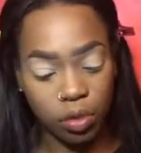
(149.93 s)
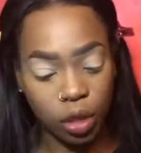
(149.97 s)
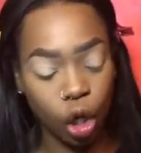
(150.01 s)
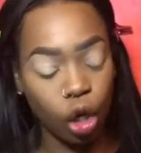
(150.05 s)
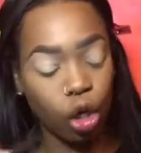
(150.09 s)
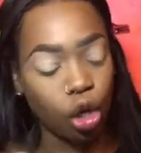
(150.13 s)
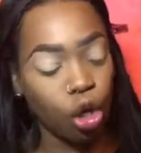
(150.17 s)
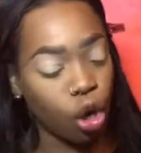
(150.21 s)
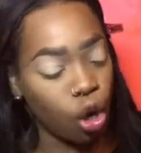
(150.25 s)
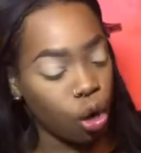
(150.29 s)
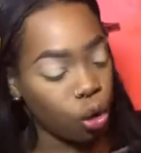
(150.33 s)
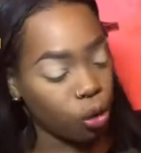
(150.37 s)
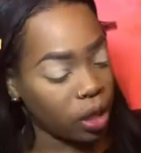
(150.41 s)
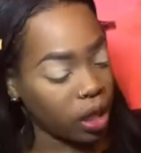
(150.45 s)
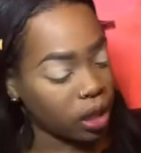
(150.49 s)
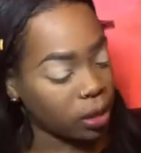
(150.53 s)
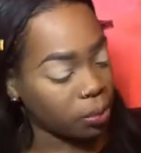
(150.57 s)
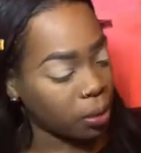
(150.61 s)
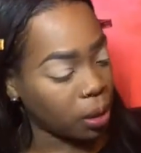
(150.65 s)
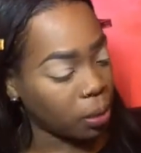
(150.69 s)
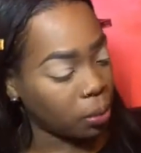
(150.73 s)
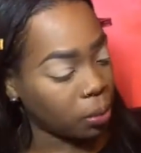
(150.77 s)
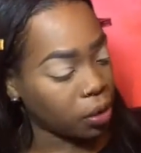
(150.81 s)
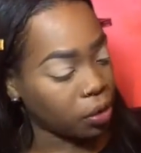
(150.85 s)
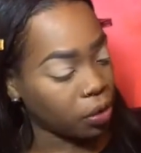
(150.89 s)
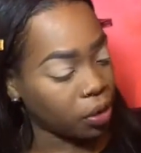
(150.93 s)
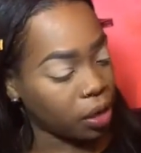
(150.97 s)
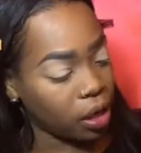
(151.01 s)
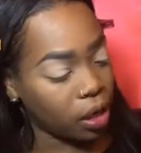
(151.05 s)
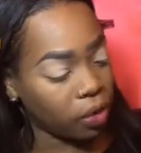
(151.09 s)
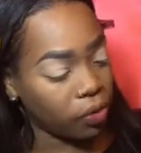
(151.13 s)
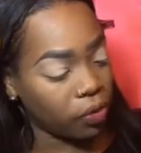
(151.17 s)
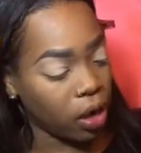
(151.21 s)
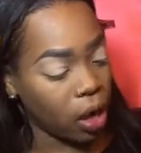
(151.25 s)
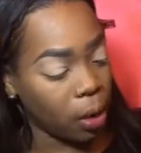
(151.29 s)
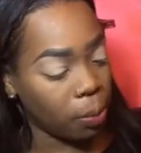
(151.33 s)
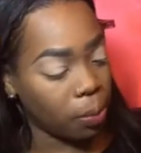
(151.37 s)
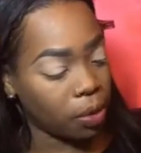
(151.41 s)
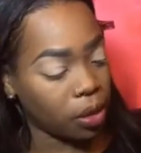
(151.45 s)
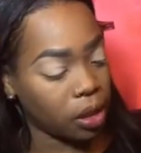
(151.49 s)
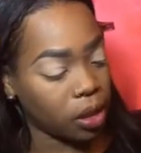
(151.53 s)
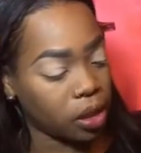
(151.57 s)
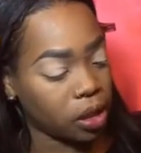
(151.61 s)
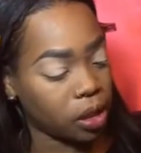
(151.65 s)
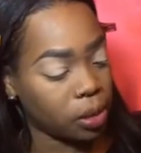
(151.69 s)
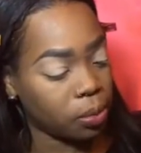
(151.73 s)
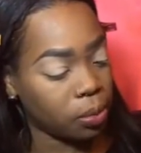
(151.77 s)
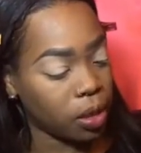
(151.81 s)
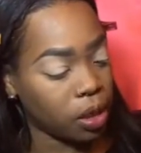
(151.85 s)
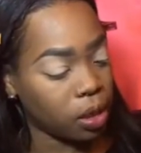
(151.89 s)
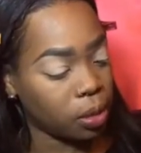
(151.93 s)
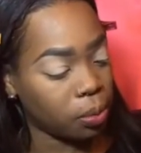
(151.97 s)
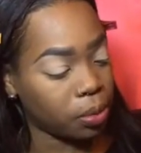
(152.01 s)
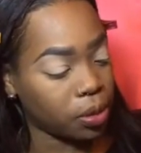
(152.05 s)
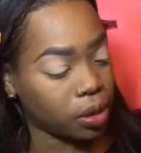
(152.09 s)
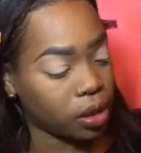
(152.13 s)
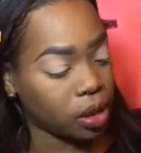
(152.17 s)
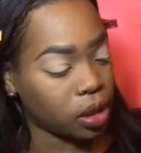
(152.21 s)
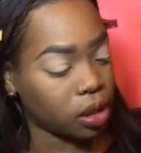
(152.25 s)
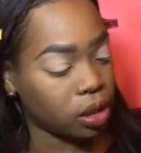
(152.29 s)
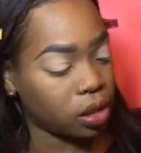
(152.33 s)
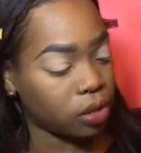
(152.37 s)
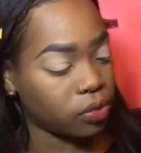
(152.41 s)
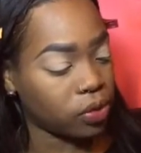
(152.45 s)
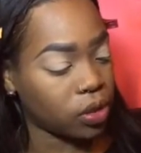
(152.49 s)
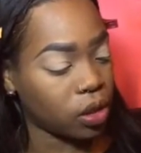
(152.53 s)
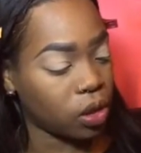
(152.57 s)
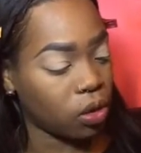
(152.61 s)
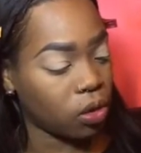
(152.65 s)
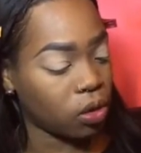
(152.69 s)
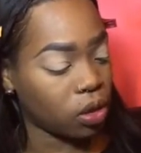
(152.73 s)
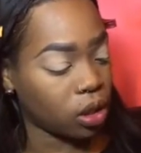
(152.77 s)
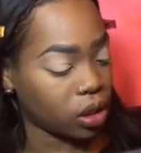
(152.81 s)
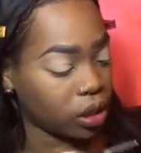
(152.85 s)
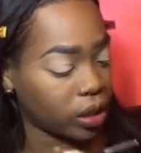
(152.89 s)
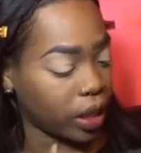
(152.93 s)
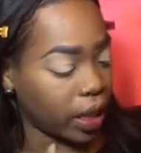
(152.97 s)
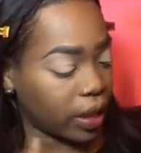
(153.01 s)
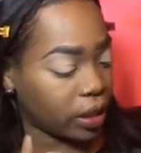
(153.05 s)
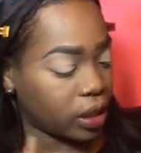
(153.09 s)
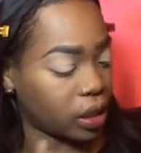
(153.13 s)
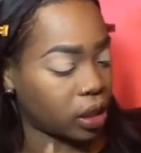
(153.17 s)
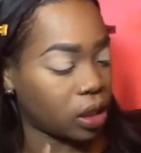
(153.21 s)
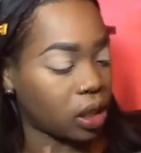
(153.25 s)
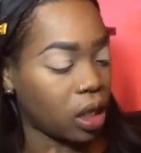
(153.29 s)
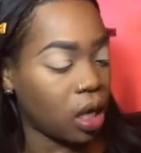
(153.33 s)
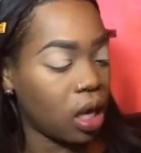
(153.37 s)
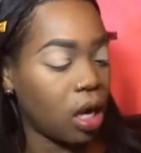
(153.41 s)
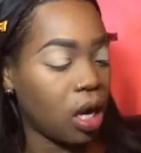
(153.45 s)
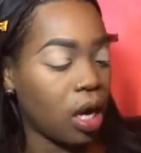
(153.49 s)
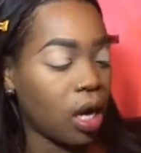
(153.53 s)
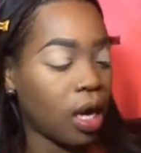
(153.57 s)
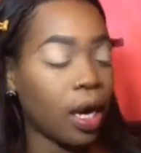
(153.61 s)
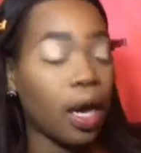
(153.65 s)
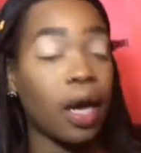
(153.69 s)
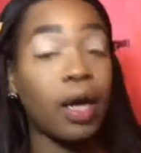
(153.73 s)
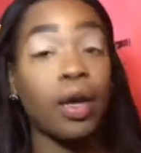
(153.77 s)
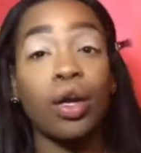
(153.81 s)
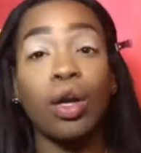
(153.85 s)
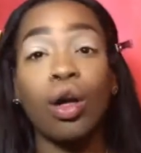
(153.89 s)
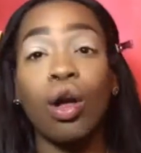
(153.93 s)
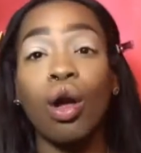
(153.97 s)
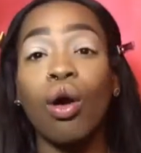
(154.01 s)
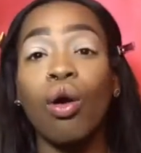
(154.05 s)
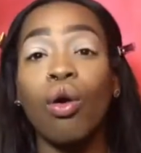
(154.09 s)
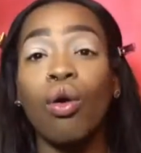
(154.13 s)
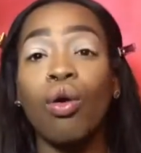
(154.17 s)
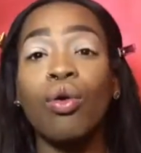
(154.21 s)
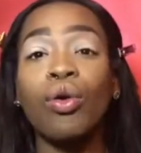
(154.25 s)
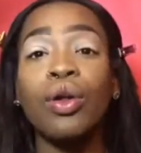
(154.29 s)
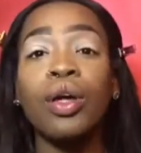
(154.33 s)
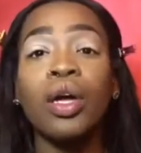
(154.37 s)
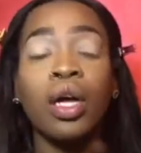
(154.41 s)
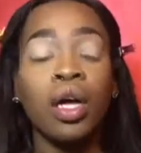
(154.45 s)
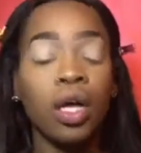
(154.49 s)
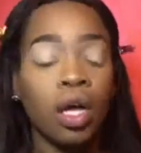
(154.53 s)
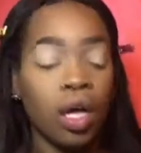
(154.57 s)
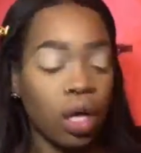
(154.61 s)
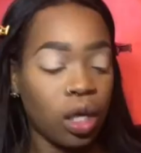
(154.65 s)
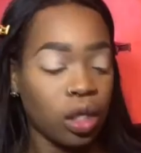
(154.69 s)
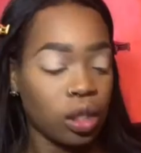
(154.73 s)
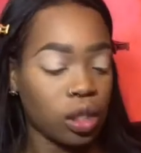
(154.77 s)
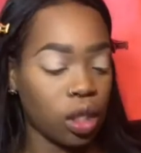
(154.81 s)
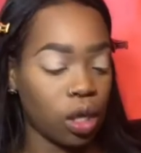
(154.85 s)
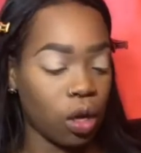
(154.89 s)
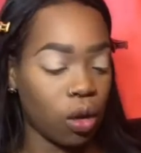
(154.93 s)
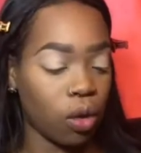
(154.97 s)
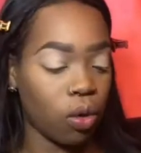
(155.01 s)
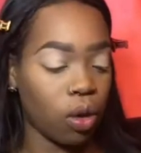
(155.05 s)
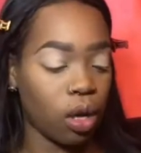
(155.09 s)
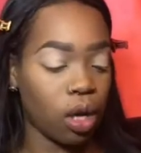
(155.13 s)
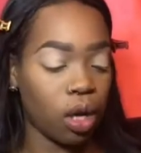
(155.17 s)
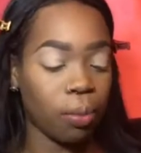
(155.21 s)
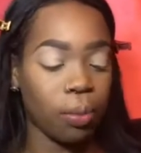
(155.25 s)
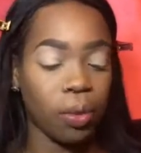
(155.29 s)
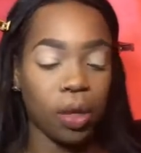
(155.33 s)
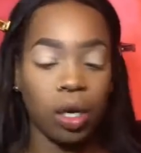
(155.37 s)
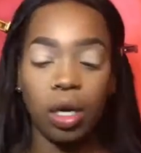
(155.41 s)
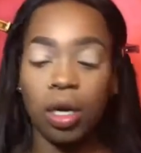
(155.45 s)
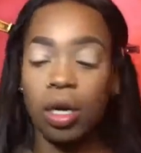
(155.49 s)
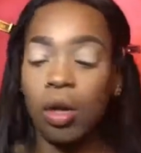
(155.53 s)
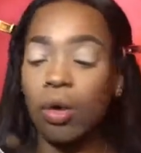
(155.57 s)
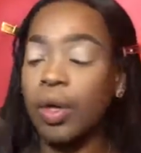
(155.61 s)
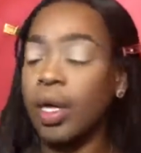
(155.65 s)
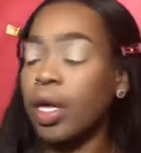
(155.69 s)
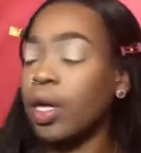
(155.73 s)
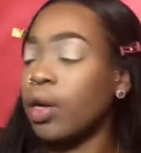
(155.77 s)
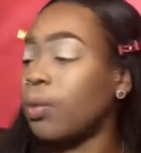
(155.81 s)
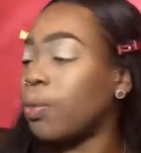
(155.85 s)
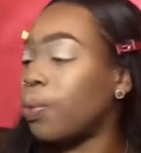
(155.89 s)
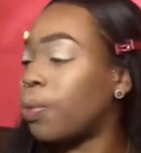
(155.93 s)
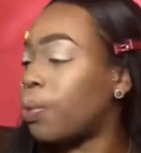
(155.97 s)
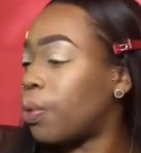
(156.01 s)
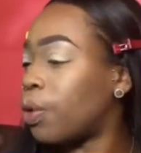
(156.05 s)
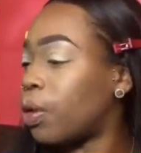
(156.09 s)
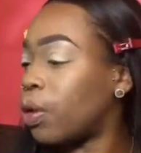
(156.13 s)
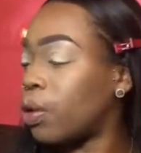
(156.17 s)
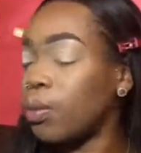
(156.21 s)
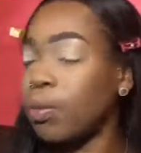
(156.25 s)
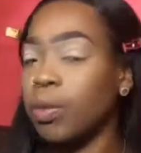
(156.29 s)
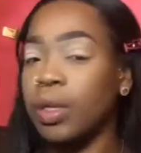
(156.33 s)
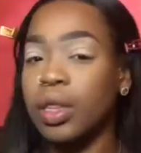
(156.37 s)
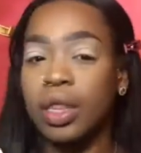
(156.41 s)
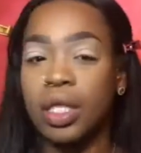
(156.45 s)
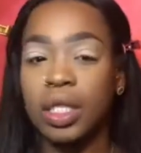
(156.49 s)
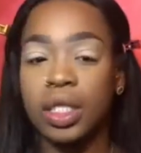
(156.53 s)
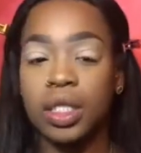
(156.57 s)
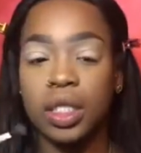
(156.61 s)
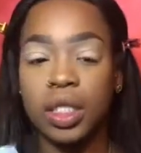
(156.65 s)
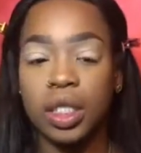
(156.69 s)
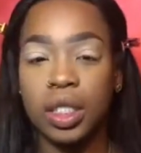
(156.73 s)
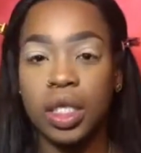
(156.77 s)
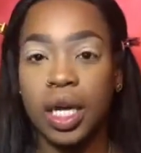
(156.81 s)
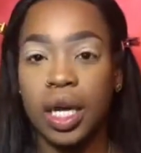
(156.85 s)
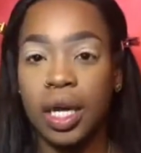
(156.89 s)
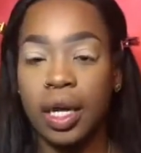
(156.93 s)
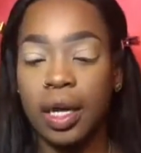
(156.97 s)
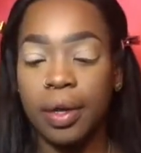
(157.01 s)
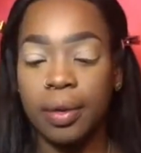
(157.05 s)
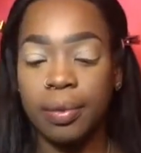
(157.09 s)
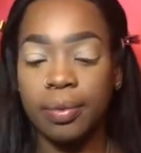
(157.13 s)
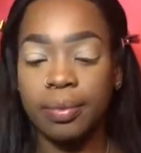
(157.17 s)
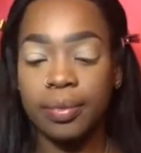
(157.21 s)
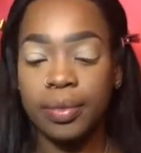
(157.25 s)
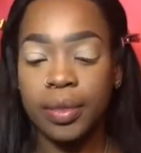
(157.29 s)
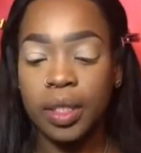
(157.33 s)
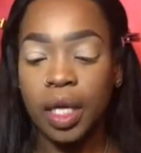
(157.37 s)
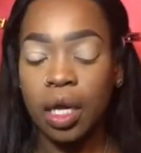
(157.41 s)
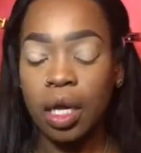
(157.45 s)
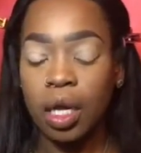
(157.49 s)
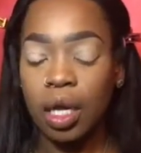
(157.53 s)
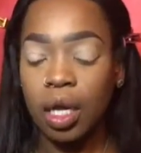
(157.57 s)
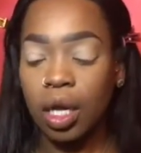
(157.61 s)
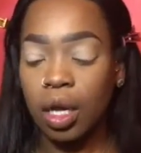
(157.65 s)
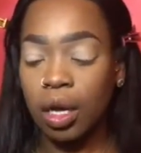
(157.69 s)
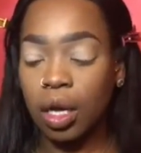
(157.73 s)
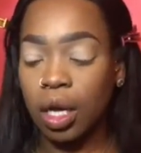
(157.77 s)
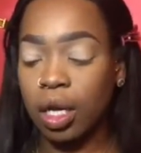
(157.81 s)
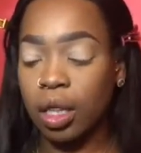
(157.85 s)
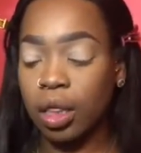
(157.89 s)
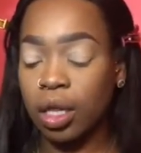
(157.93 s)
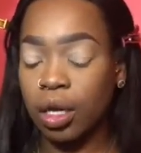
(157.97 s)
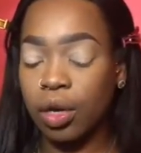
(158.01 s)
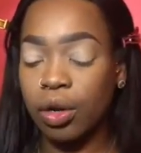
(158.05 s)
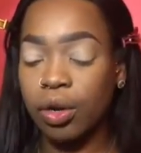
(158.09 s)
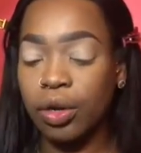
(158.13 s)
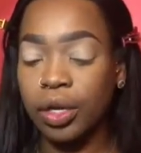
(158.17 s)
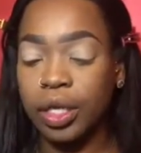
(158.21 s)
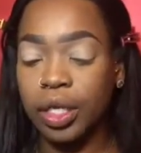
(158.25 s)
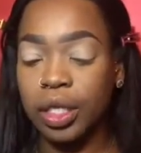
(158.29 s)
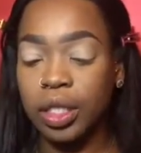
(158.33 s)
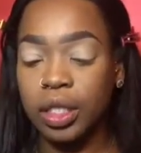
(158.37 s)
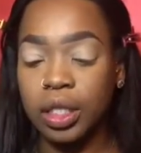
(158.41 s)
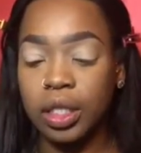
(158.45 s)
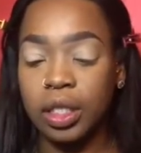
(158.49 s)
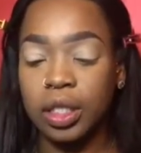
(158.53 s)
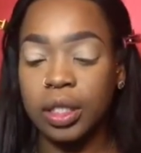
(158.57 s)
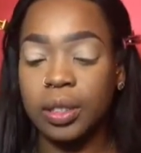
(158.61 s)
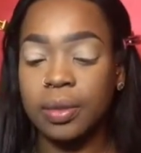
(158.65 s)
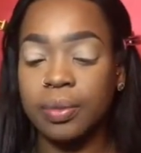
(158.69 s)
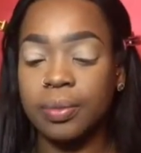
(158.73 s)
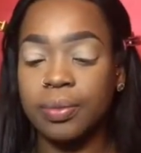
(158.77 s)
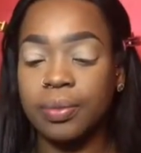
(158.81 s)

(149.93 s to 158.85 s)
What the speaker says: No, that's probably Creative Copper. This is probably Princess of Soul because that's kind of gold. So I'm going to go in with this shade in the crease